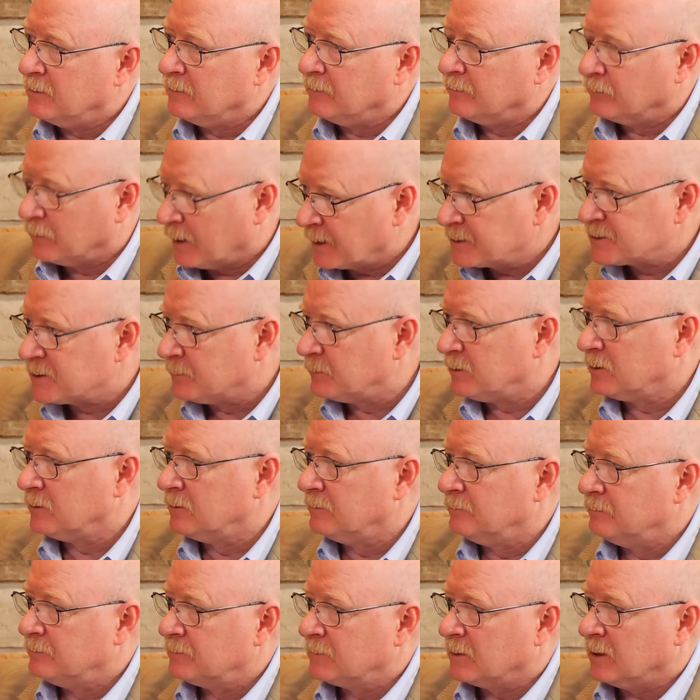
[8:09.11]

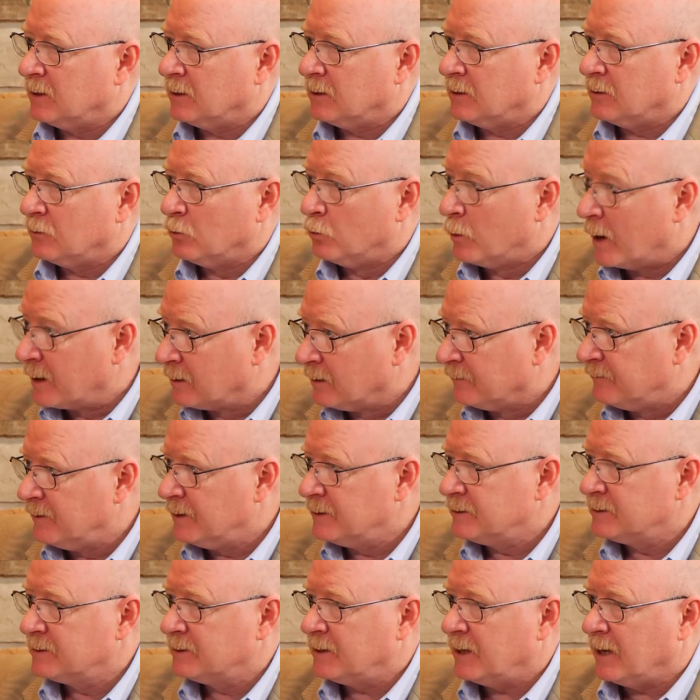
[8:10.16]
flexible,
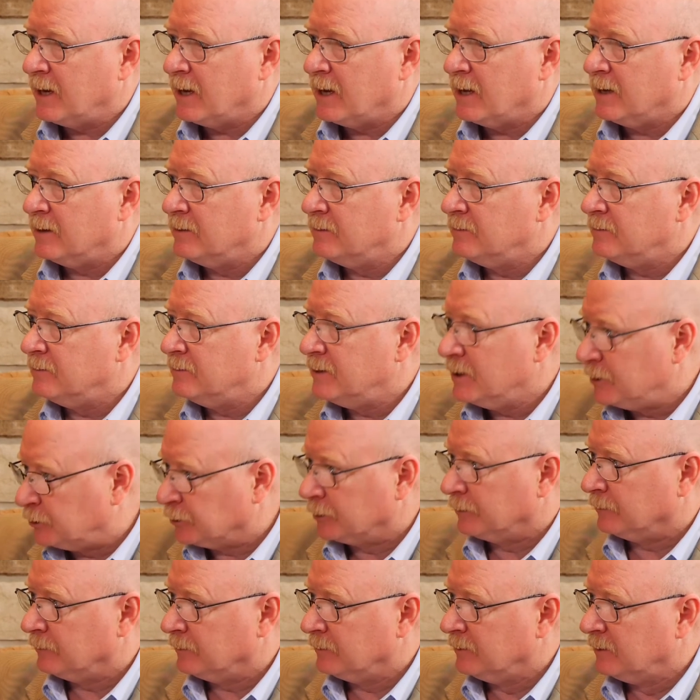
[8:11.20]
relevant, and
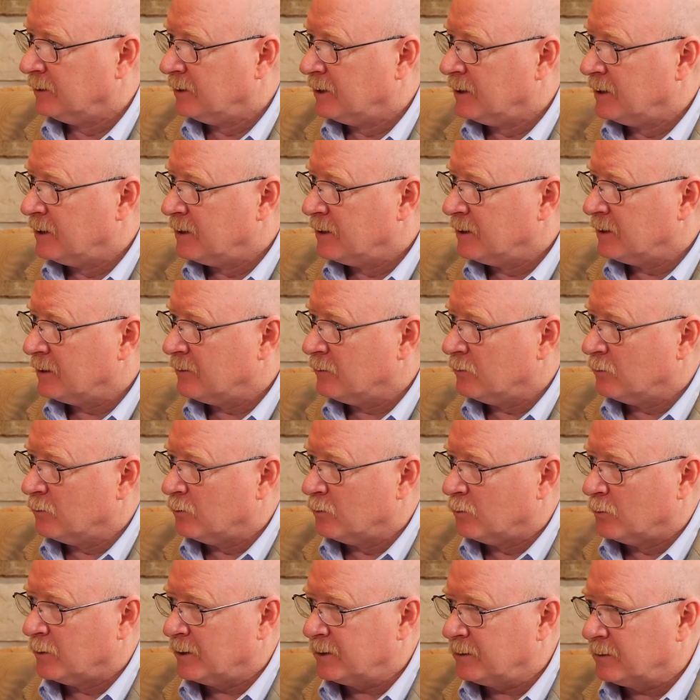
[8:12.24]
digital.
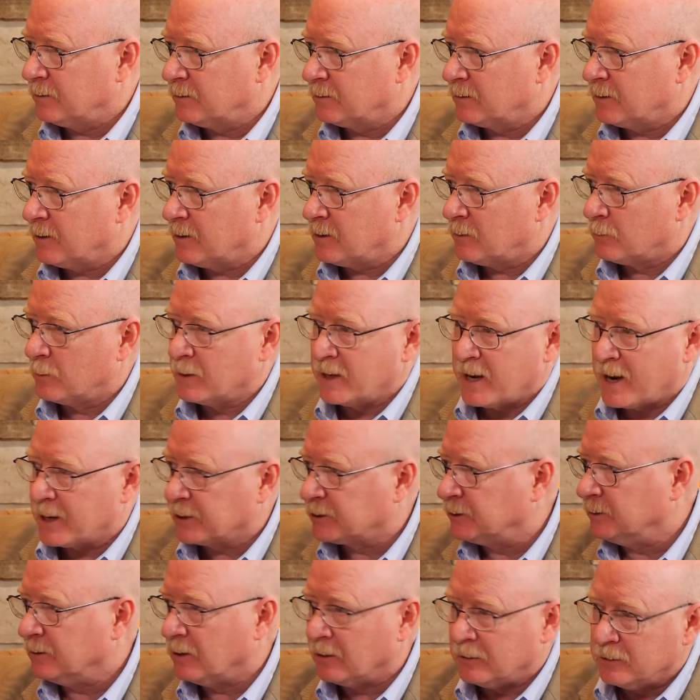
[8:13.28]
What kind of
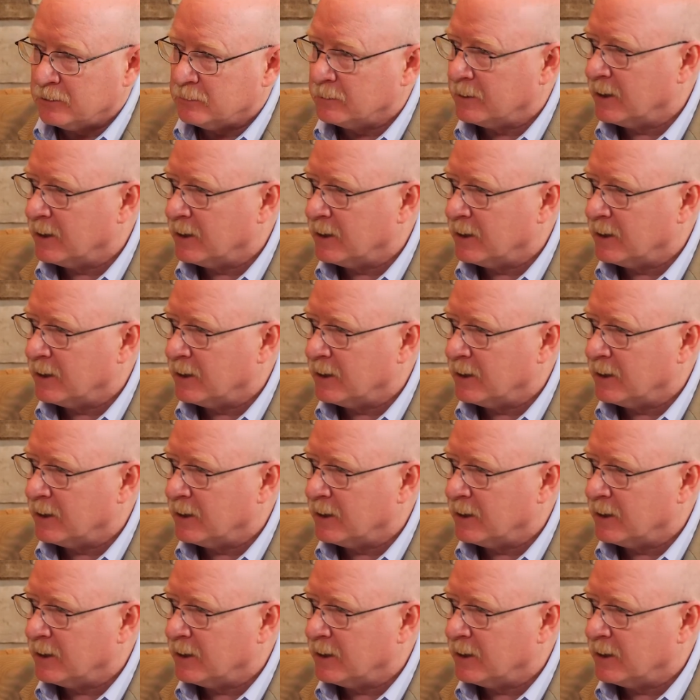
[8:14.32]
reaction are you